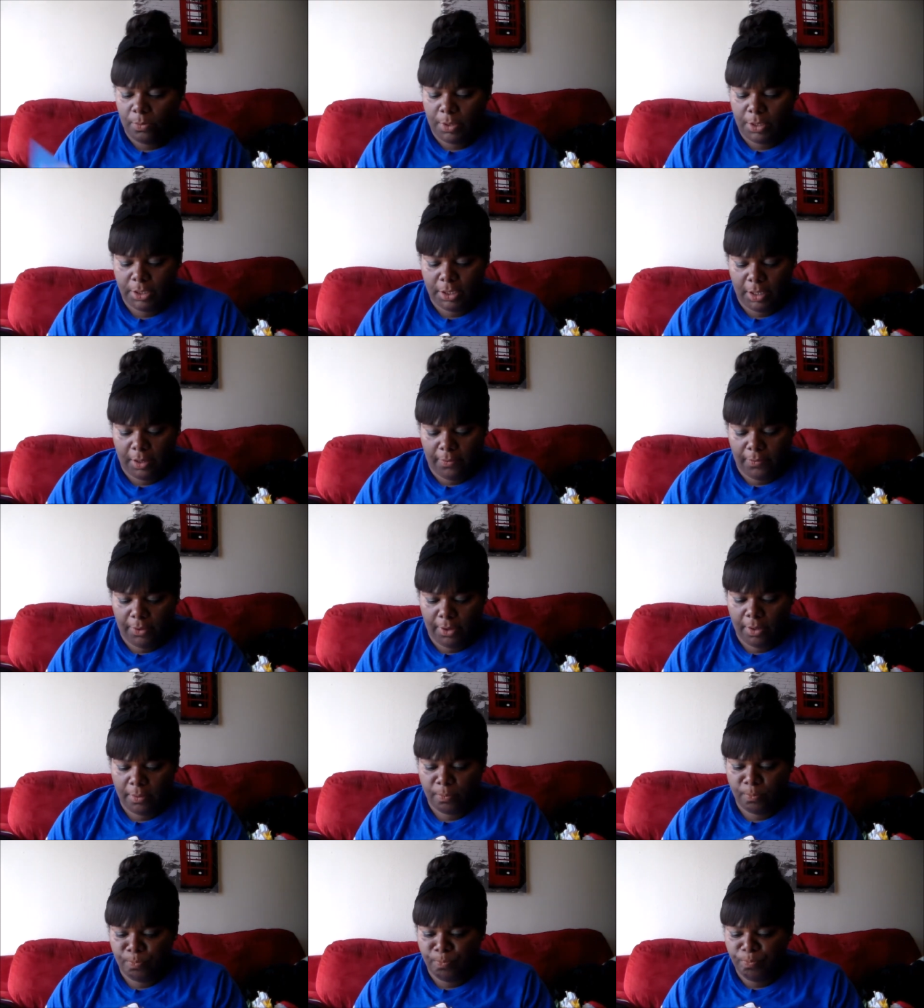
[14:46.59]
Whichever.
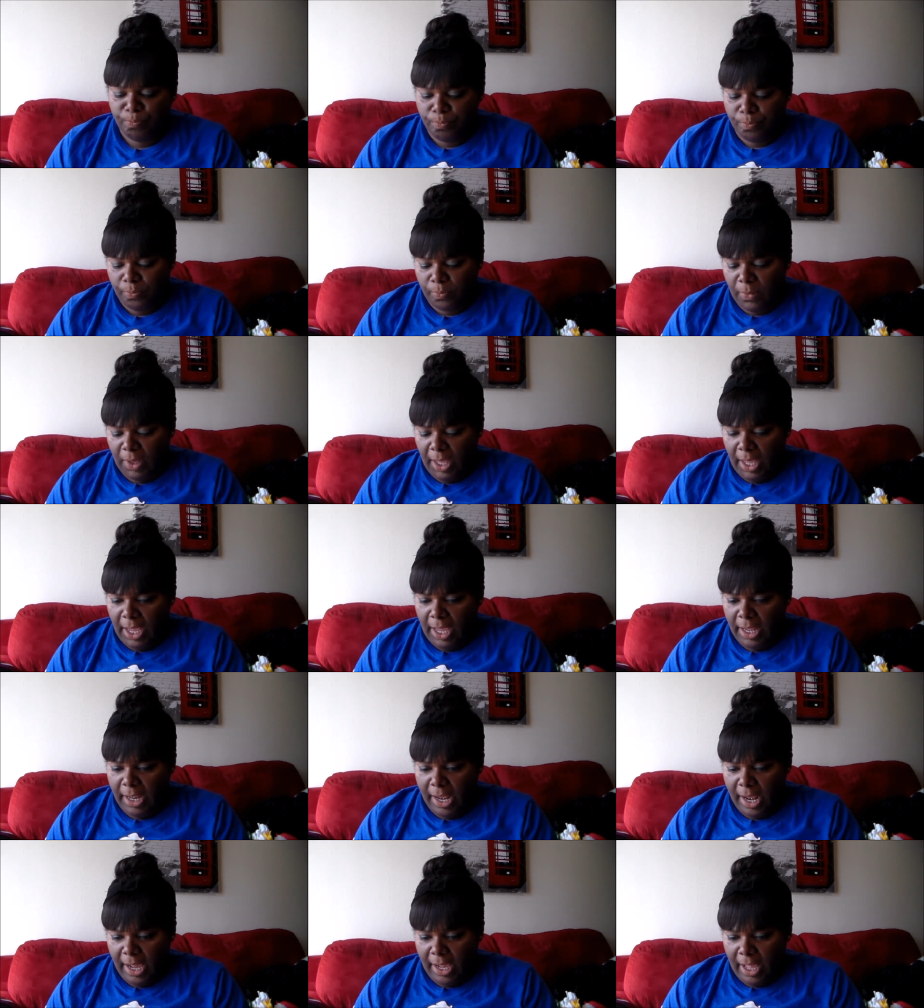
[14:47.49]

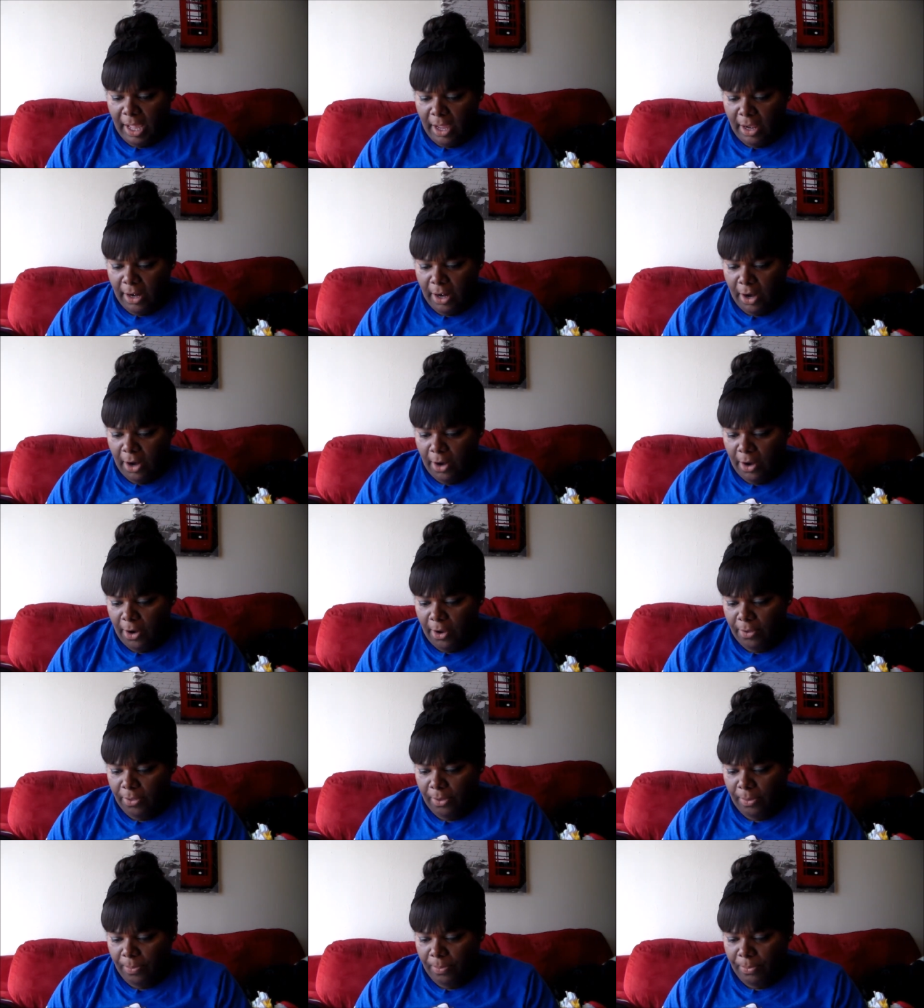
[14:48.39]
And then I got
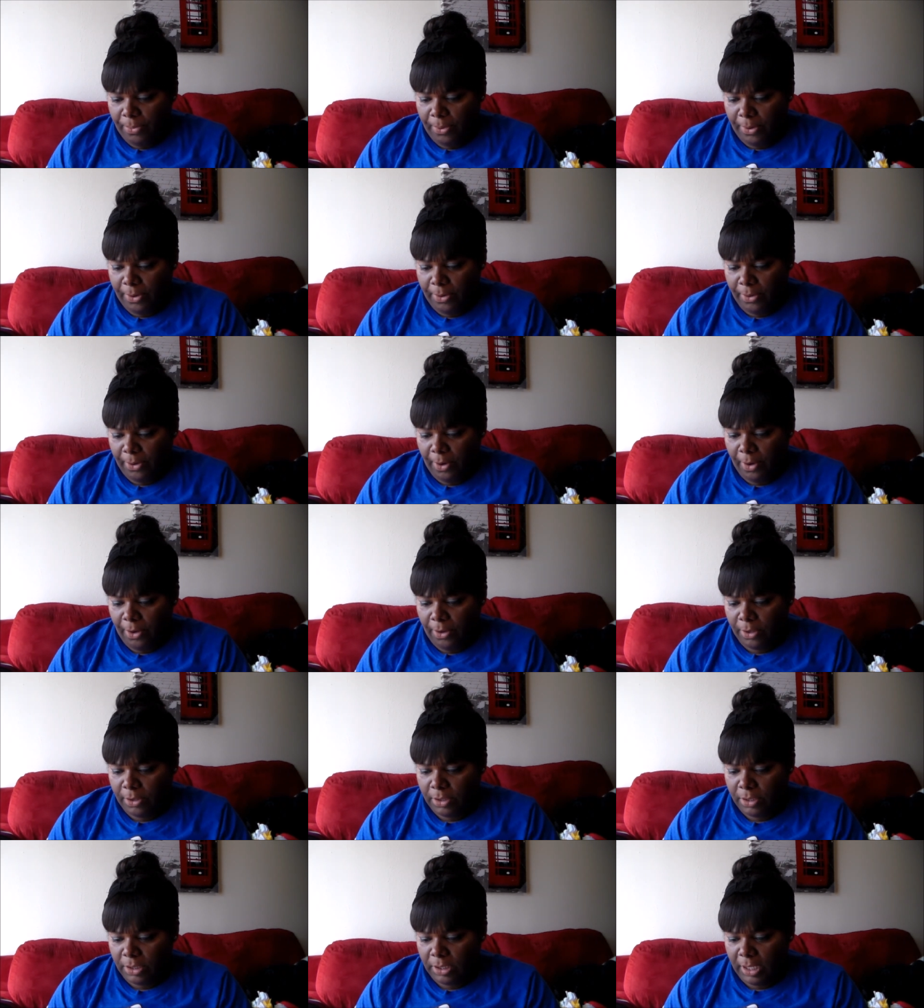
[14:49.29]
her the
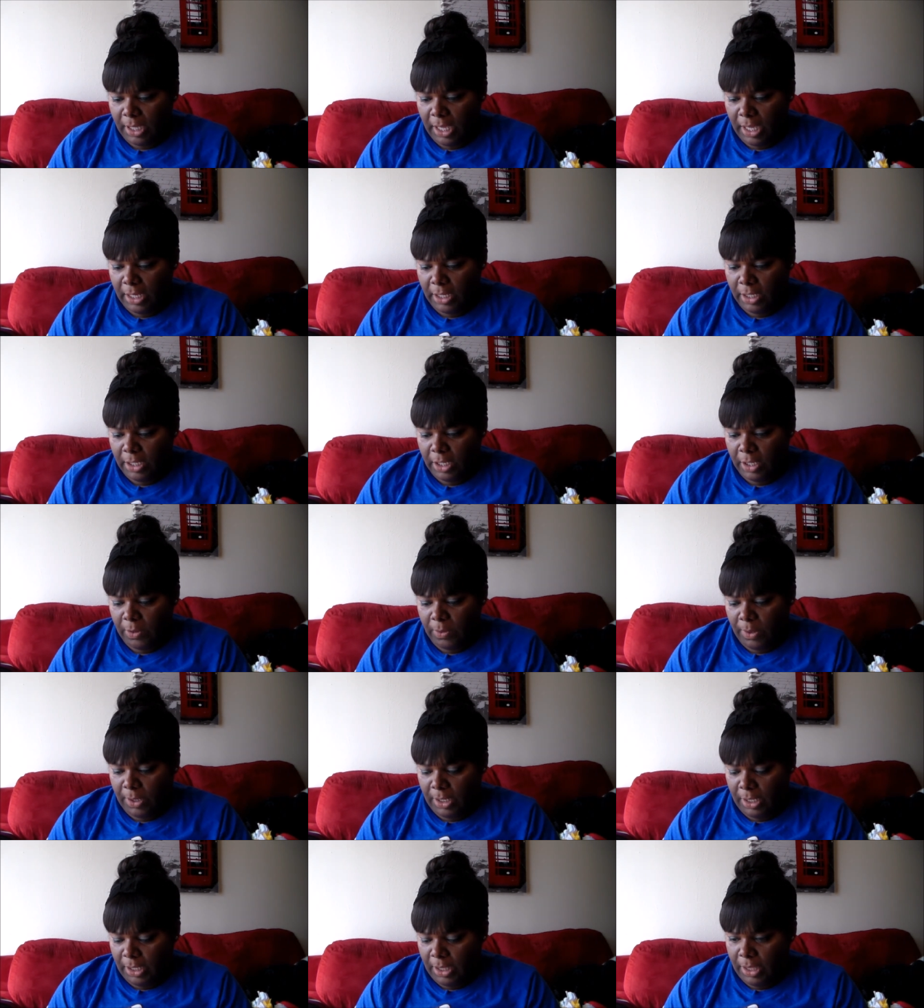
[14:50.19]
Girls Can
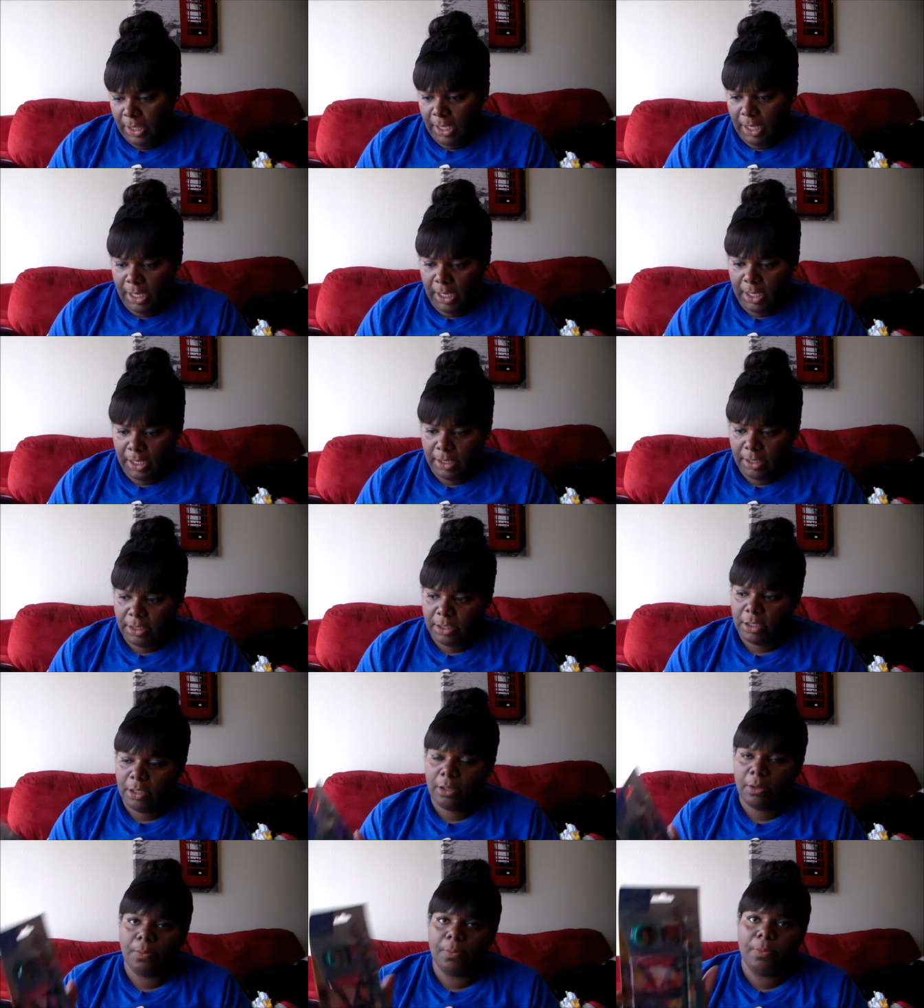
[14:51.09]
Do Anything.
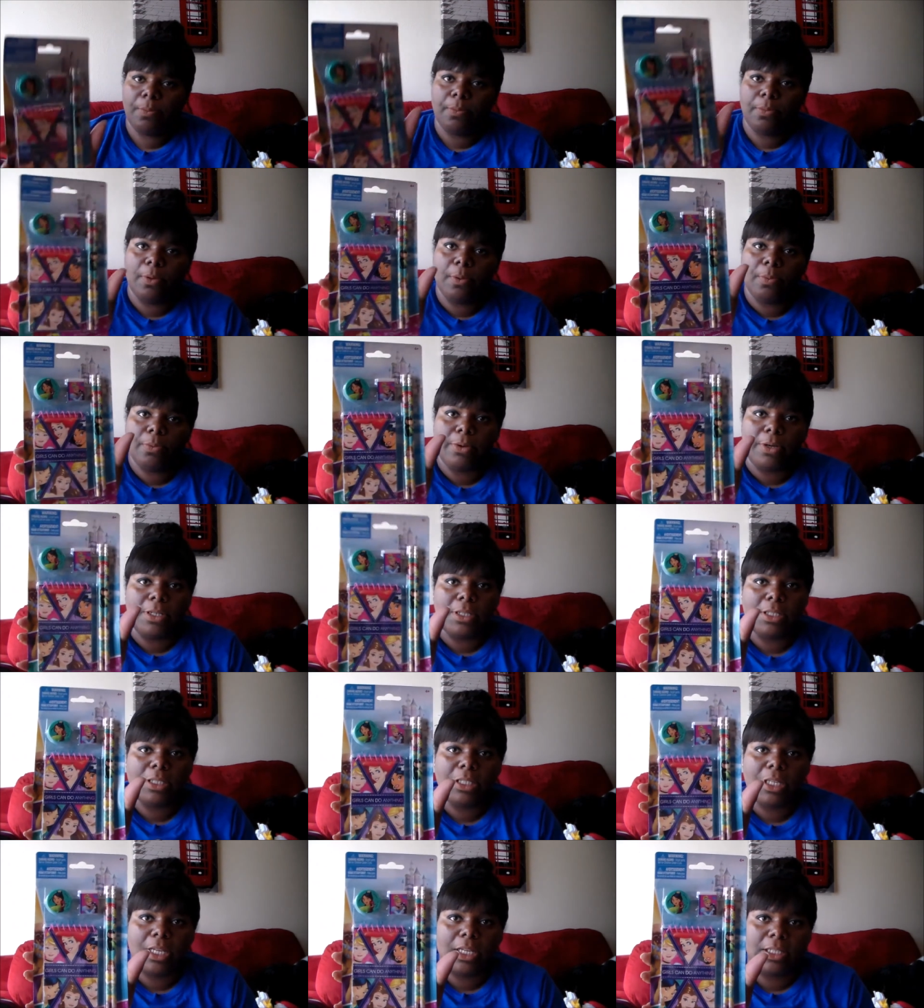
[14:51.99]
So, the
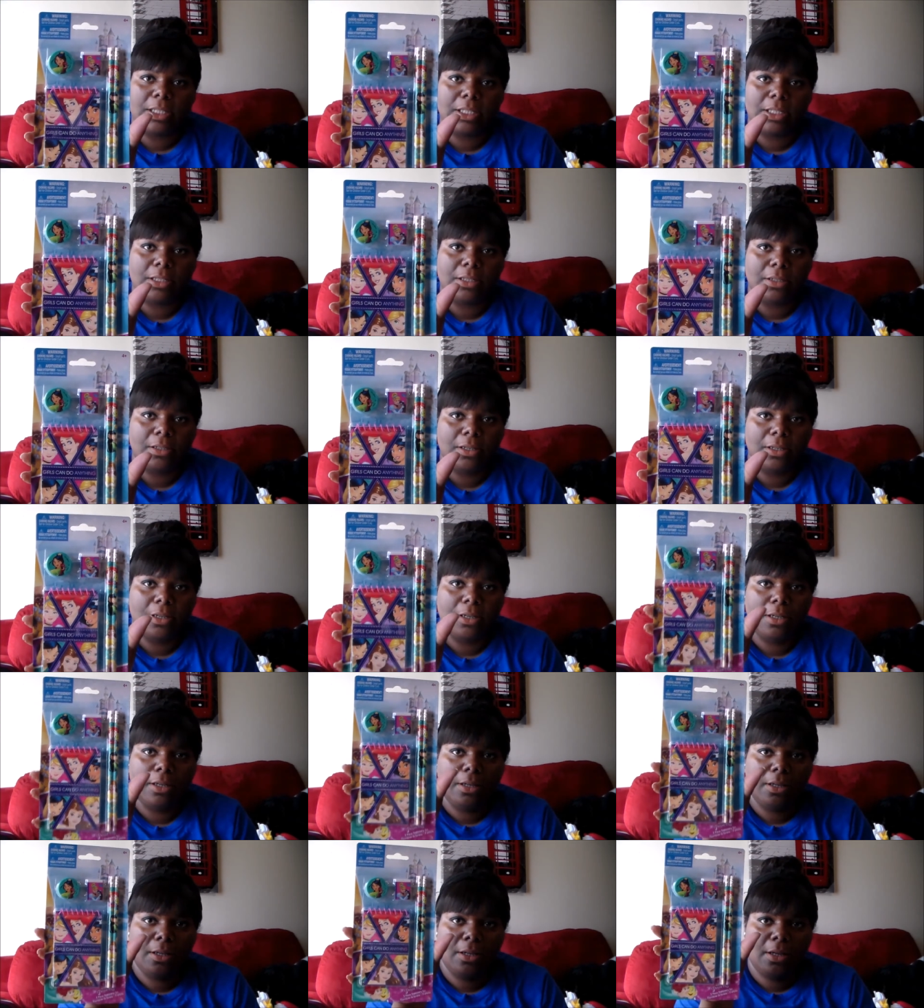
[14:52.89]
princess
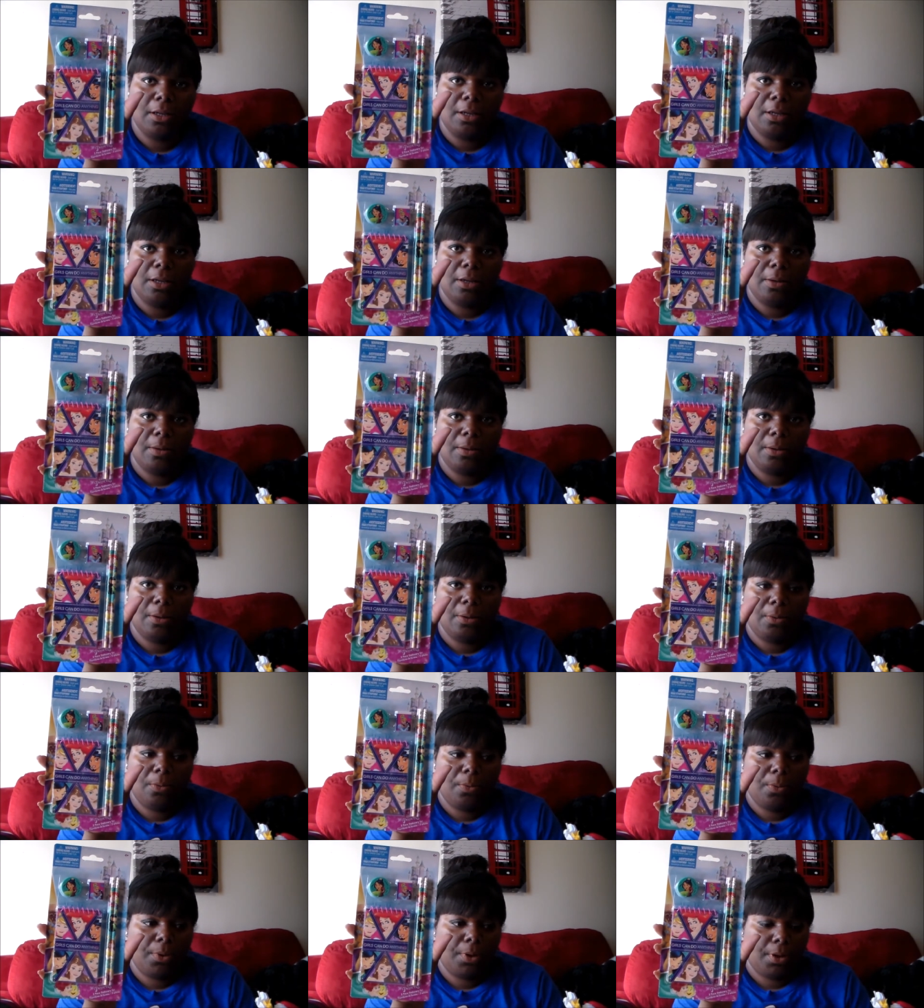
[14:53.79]

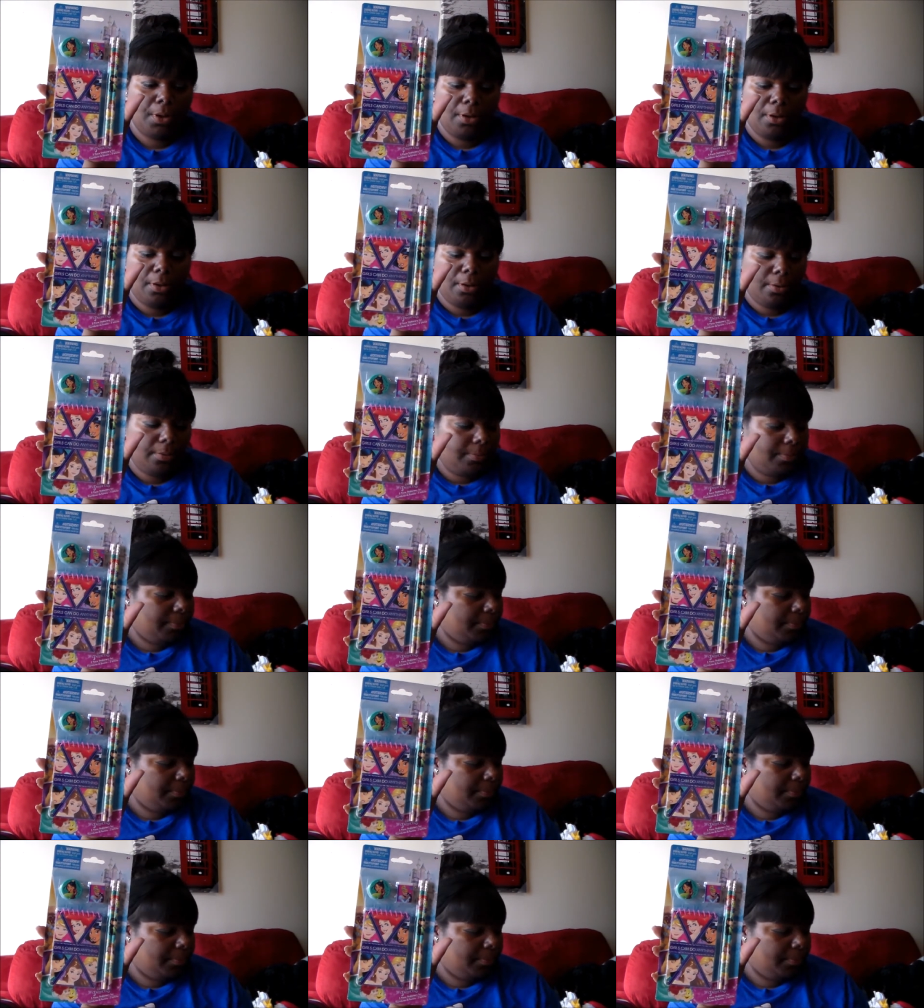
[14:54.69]
one.